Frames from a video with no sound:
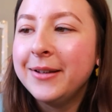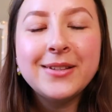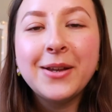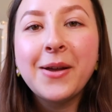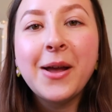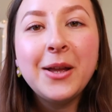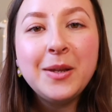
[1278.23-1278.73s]
So
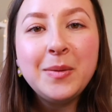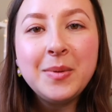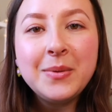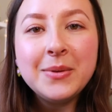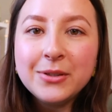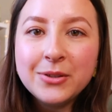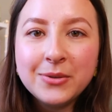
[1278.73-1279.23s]
I hope
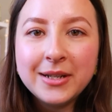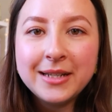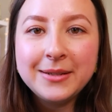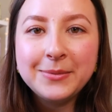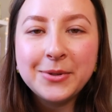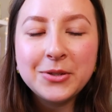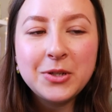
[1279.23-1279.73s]
you enjoyed
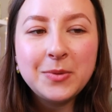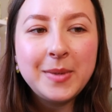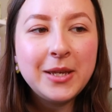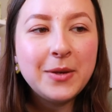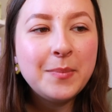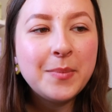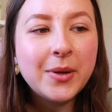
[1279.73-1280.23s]
watching
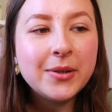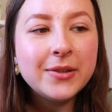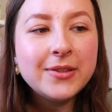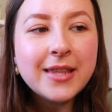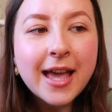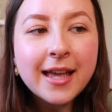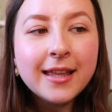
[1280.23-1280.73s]
me unbox
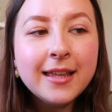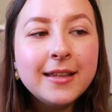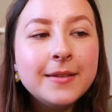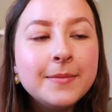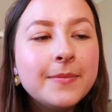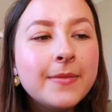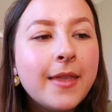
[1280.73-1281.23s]
that.
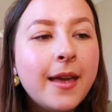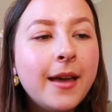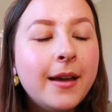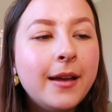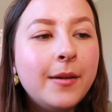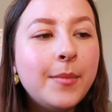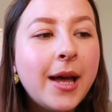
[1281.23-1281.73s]

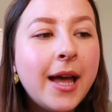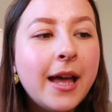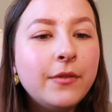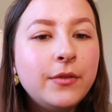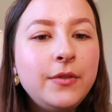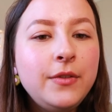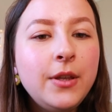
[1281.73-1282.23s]
I
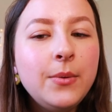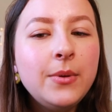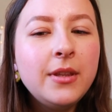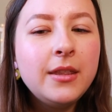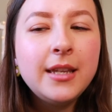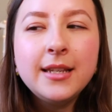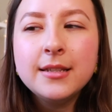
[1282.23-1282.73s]
have a few
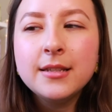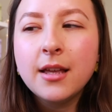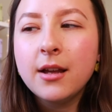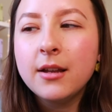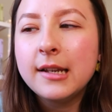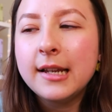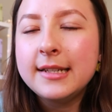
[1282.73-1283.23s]
other things that
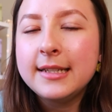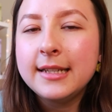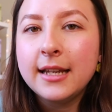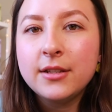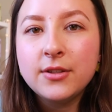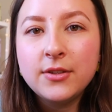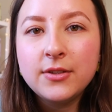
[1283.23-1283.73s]
I'd like to
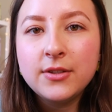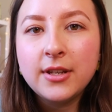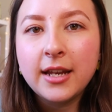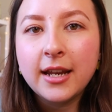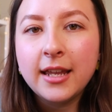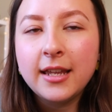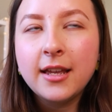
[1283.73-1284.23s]
get done
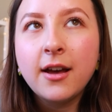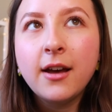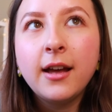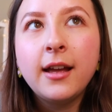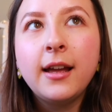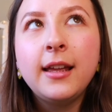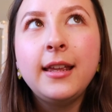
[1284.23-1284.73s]
today.
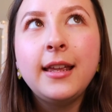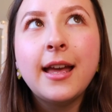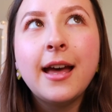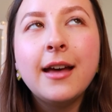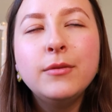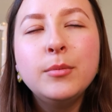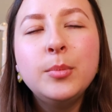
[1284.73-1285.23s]
I
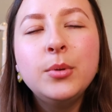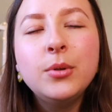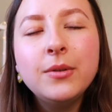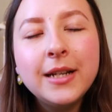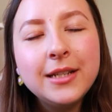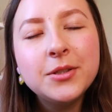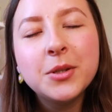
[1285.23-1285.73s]
have a
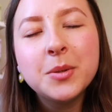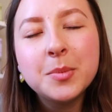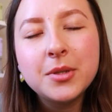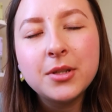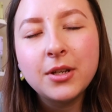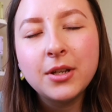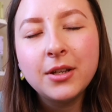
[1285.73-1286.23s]
boring job
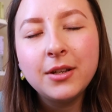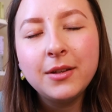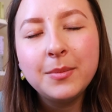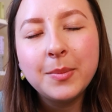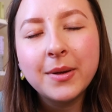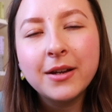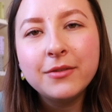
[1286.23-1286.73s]
to do,
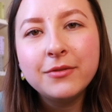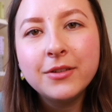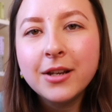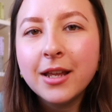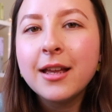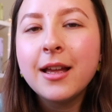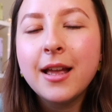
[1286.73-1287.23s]
but I feel
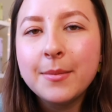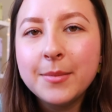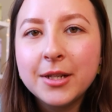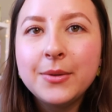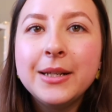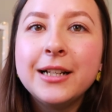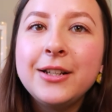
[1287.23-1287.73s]
like I am
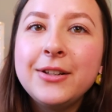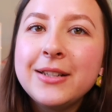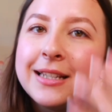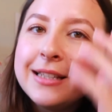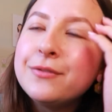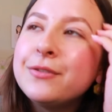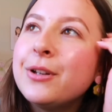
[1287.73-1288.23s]
going to include it
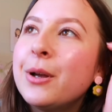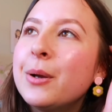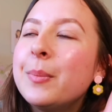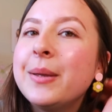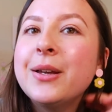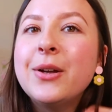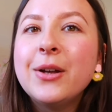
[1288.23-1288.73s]
in the vlog
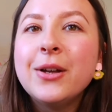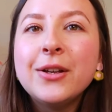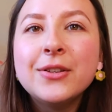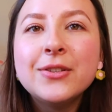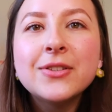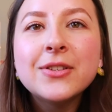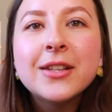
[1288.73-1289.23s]

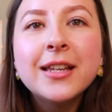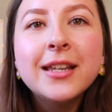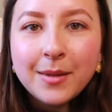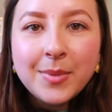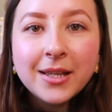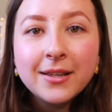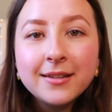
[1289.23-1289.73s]
because
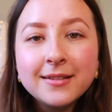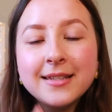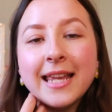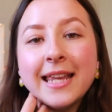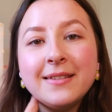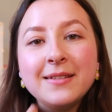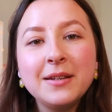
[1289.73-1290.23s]

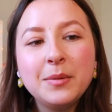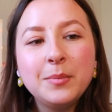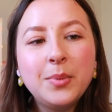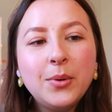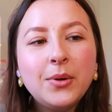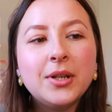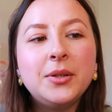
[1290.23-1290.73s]
it's an
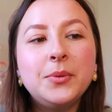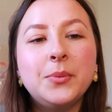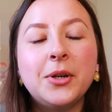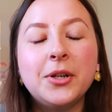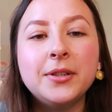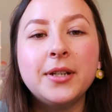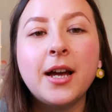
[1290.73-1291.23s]
important
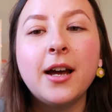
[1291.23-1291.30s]
one.